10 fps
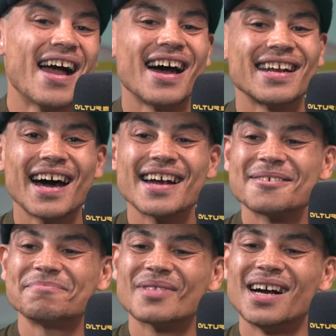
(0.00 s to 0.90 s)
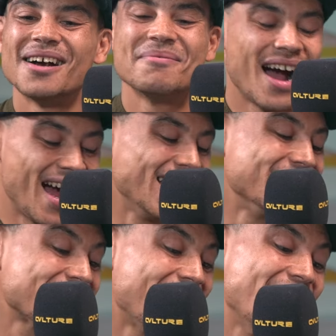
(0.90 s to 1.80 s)
And like,
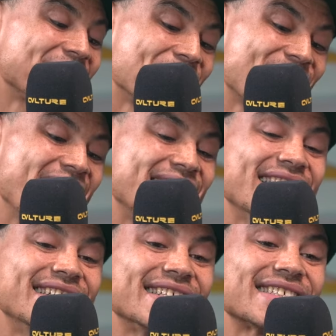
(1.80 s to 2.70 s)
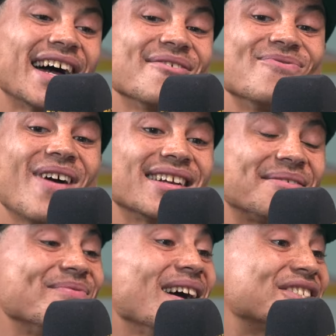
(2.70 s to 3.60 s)
listen, I ended up writing it in this like
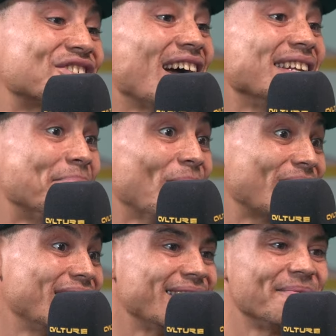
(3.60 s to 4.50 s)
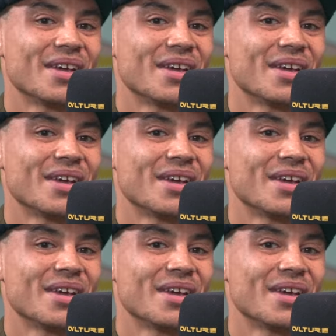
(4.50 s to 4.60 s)
red shiny book, innit?